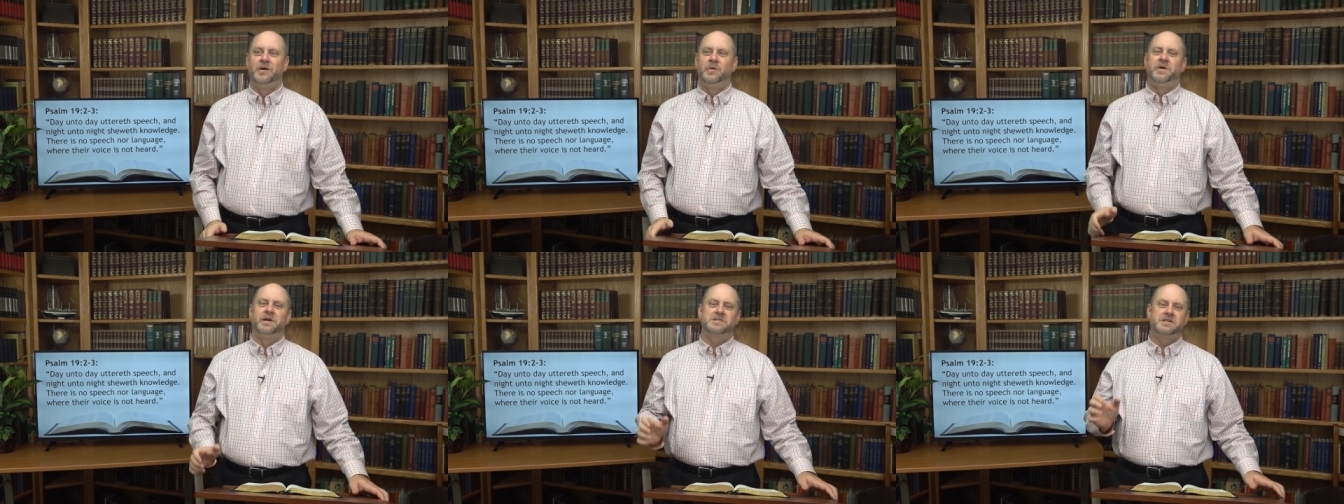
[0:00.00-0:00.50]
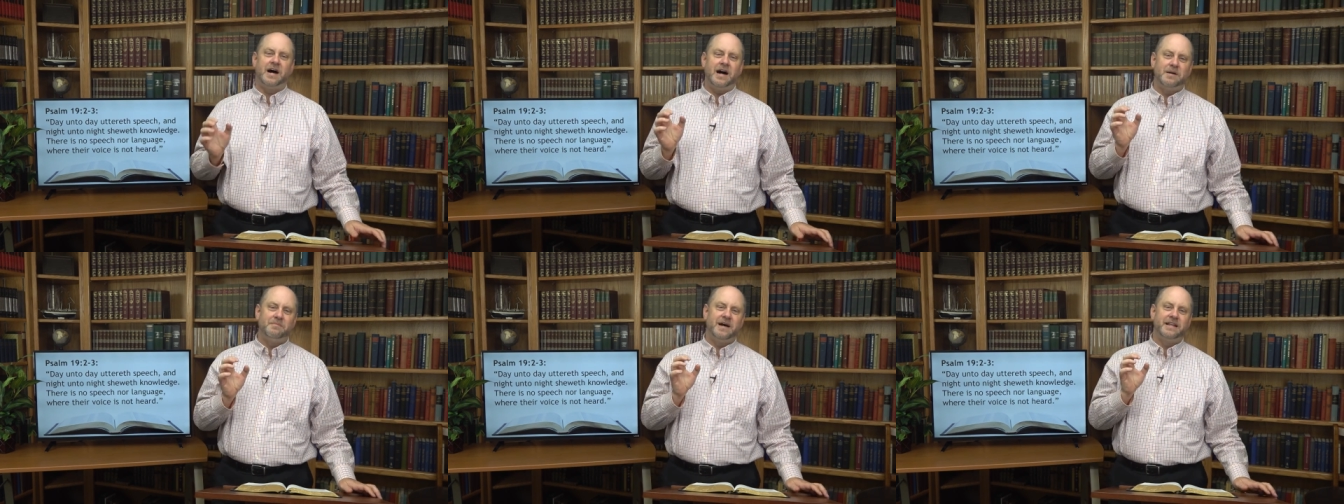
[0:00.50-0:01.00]
We are
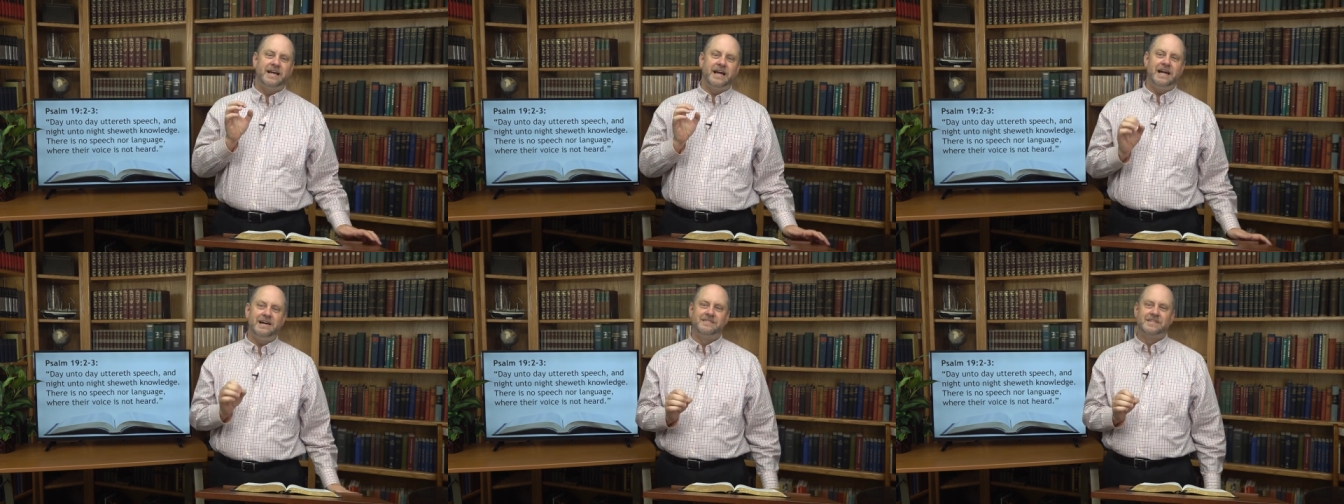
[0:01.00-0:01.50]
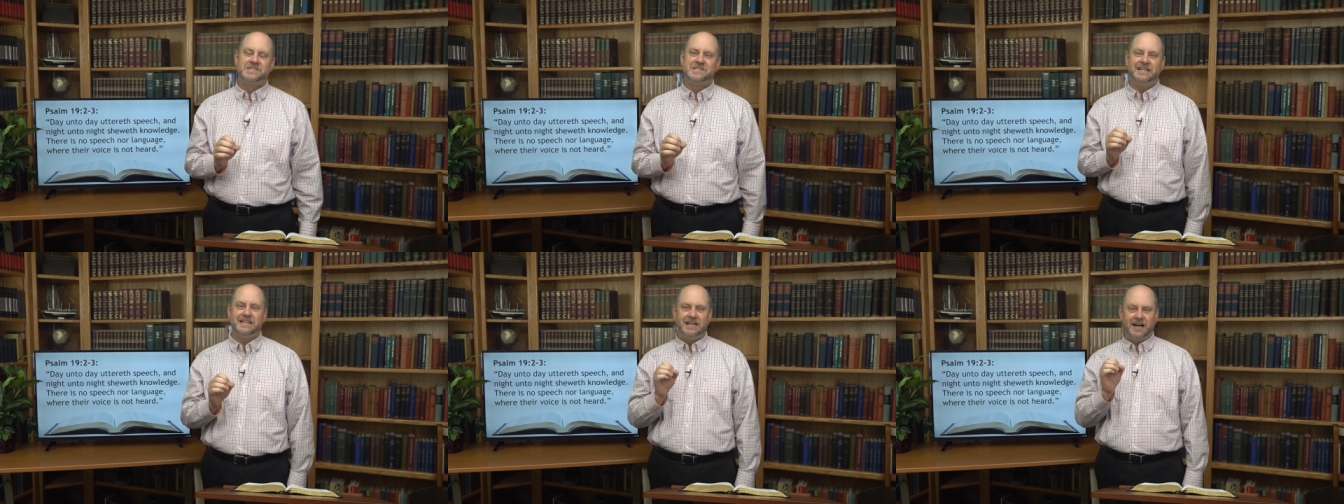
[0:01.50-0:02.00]
taught by the heavens
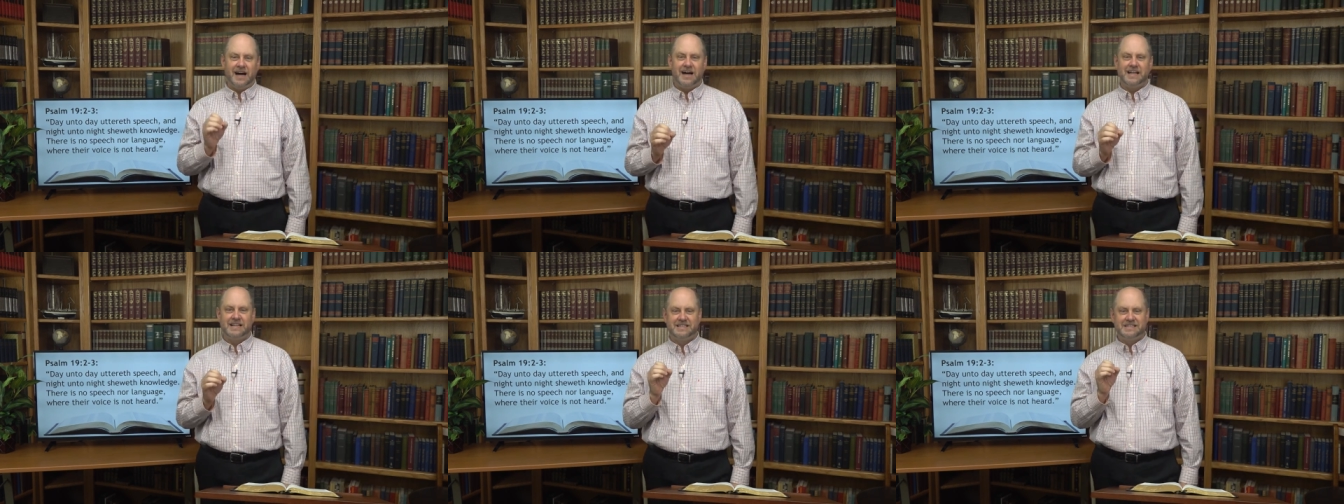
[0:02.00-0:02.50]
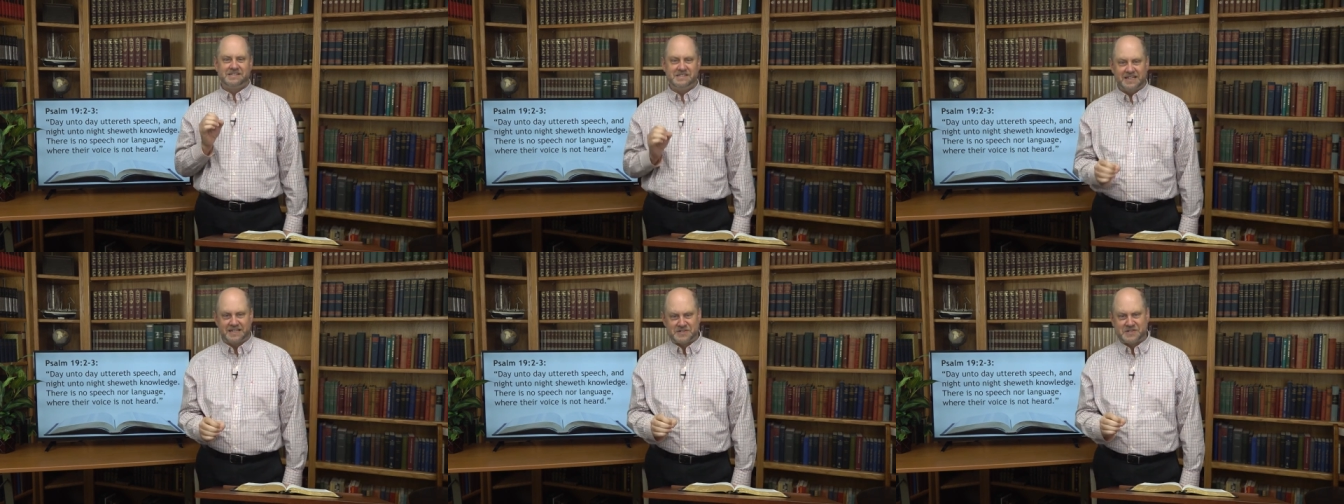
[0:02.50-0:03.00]
that God
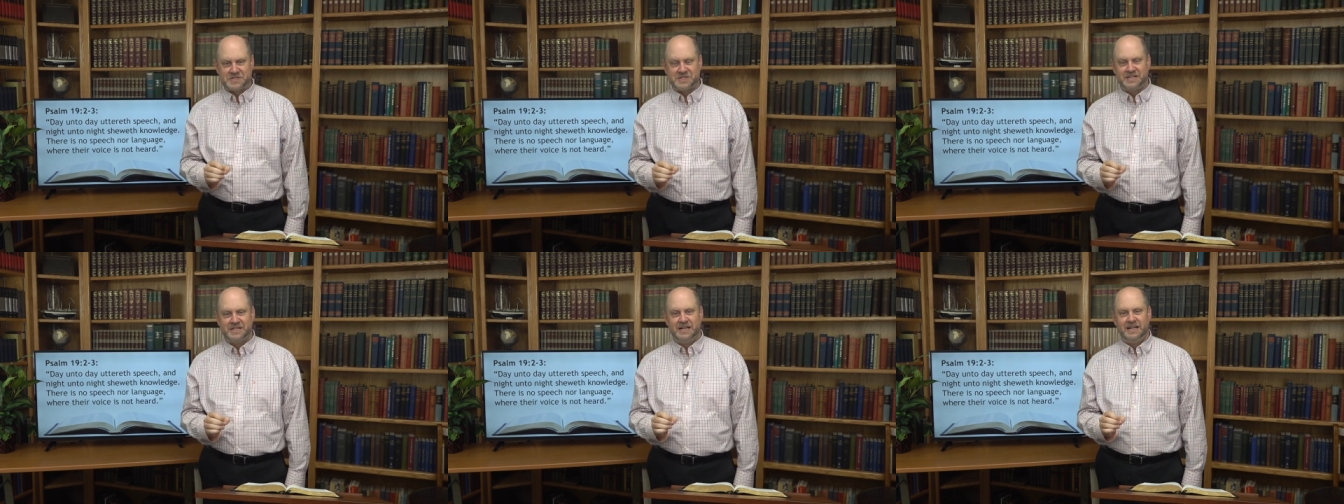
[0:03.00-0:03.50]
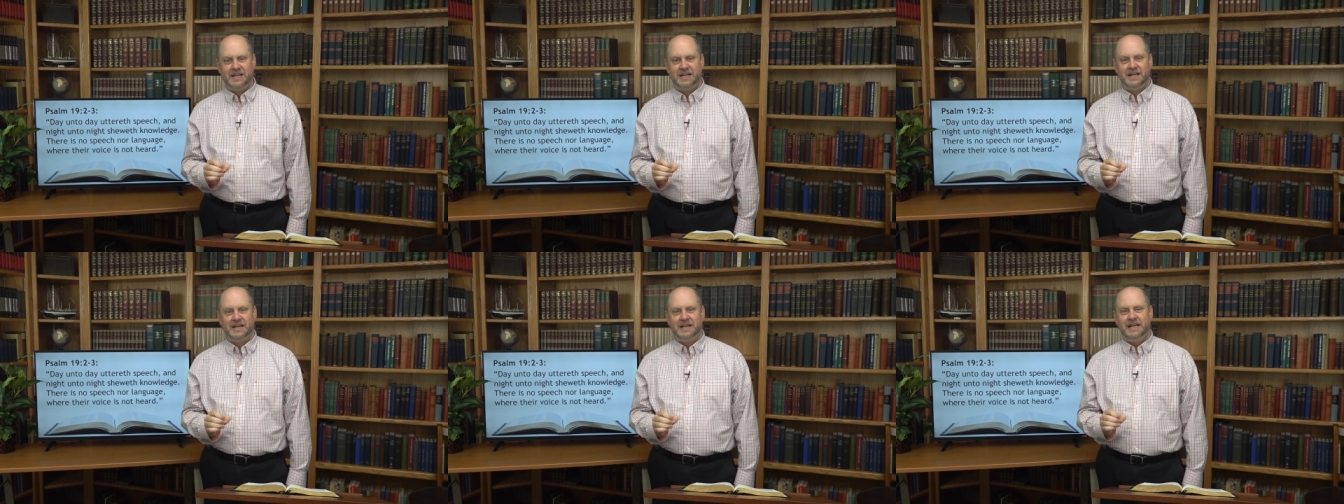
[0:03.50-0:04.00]
exists.
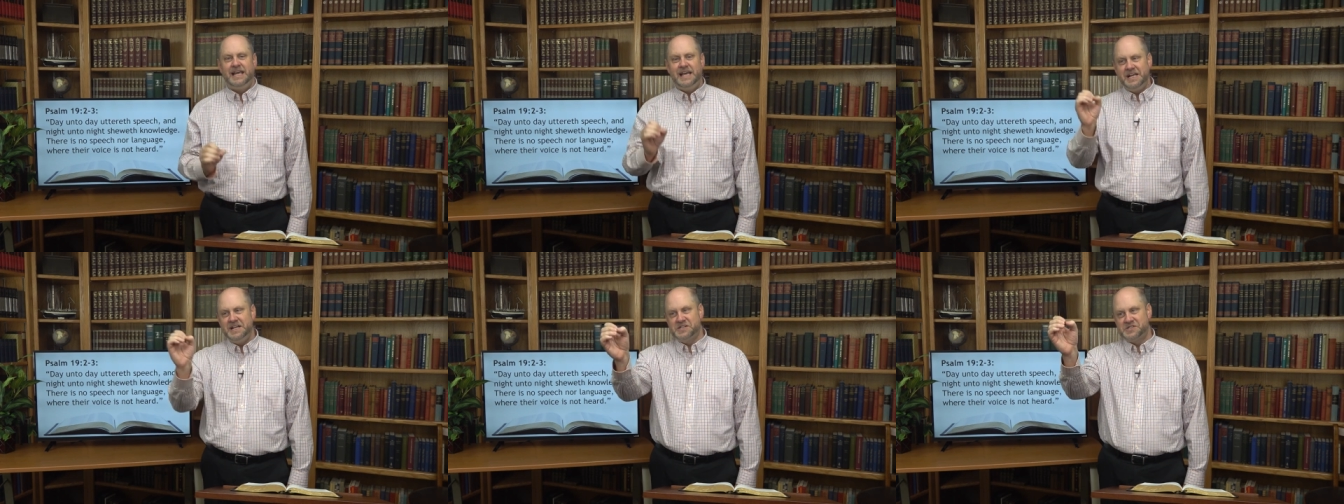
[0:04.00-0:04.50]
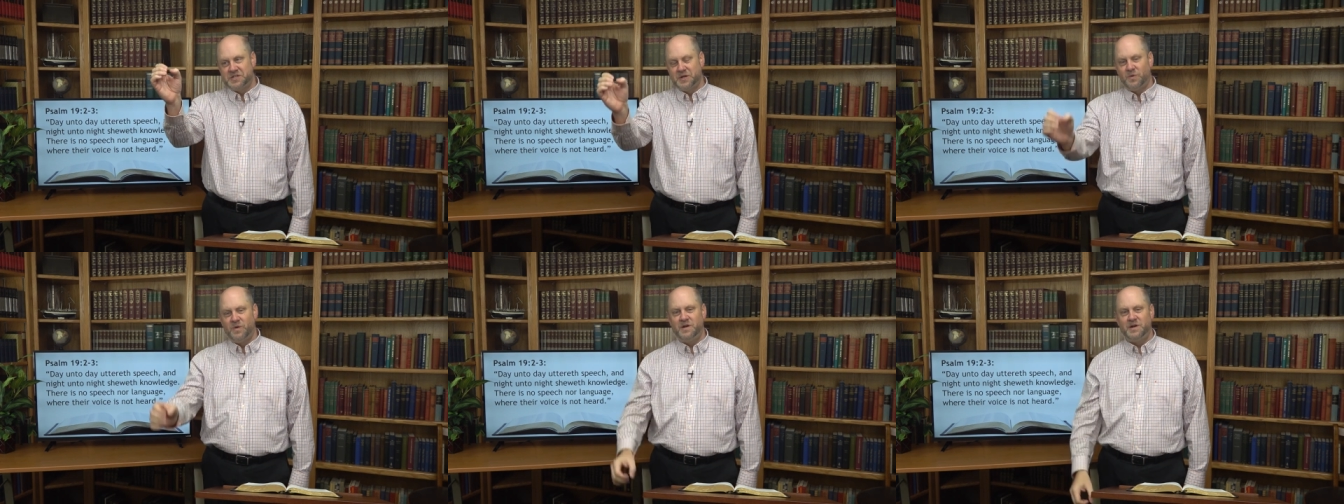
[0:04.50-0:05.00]
He is the
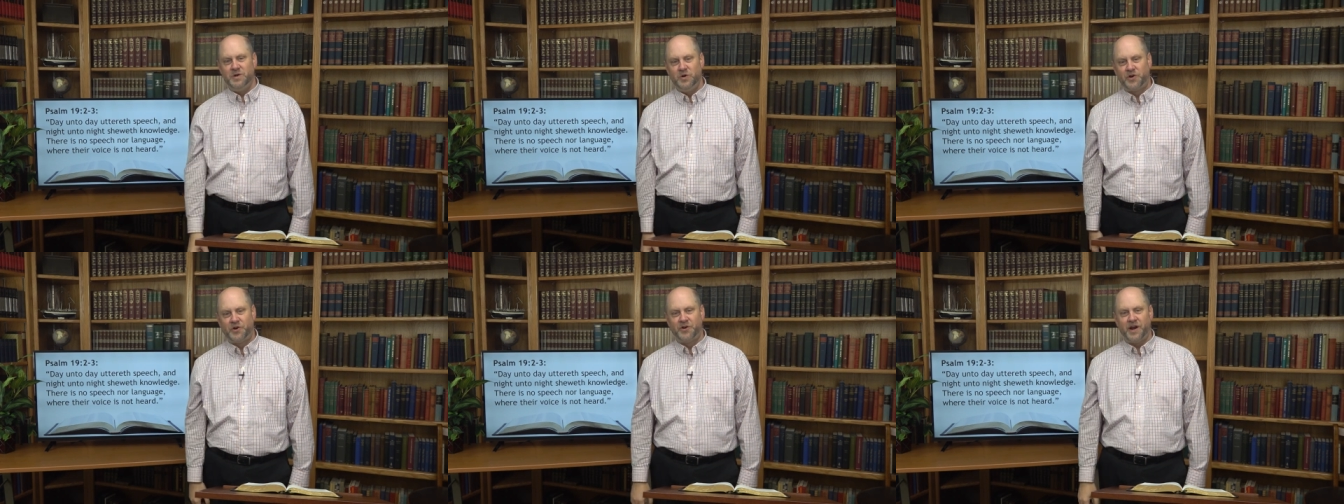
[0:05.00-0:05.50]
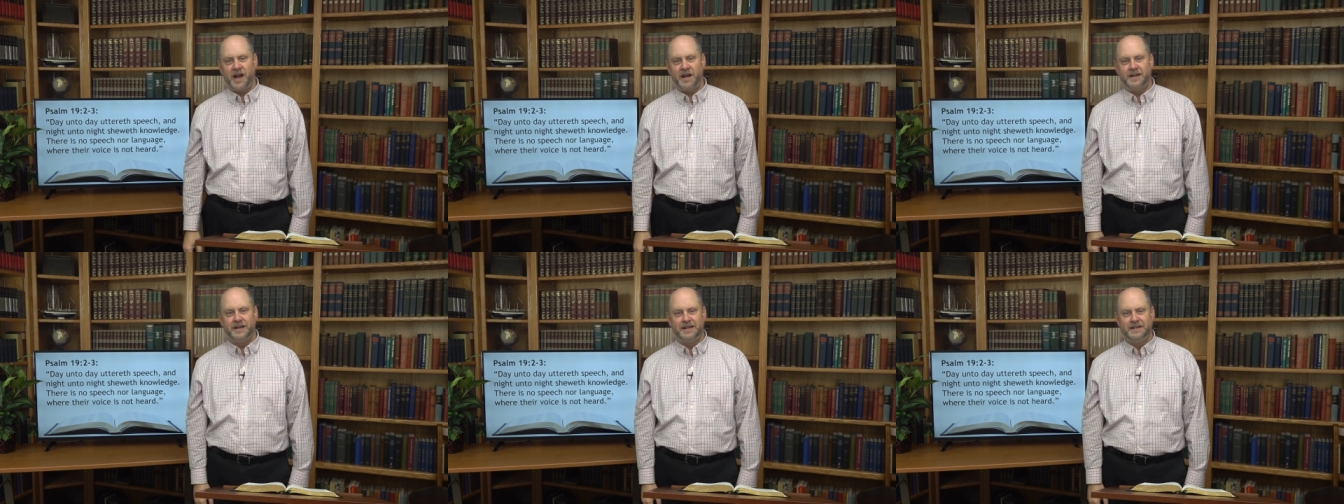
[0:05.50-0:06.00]
one who
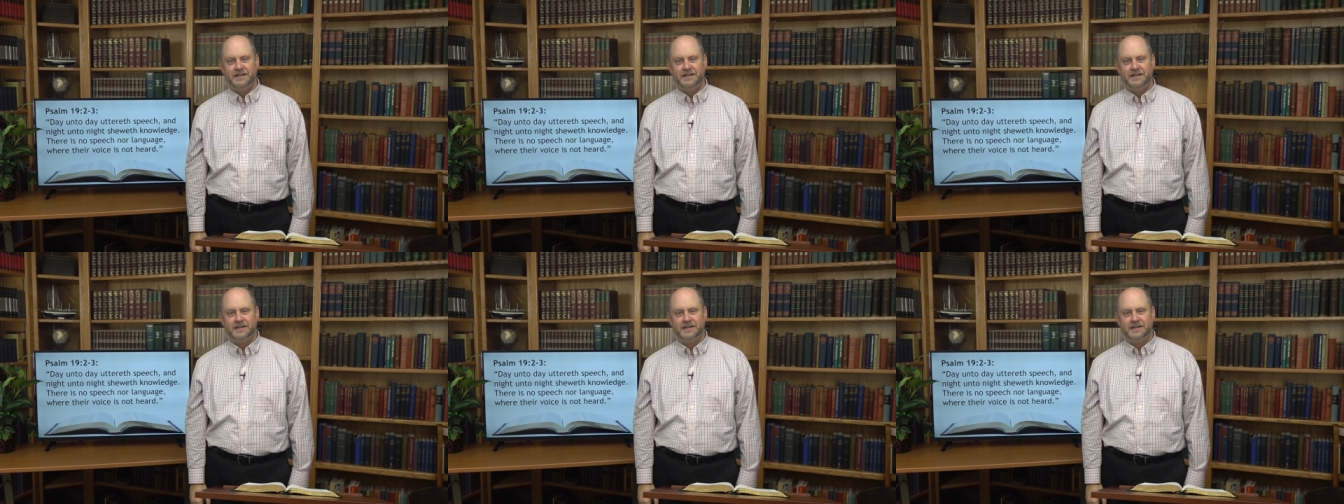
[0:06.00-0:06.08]
created it.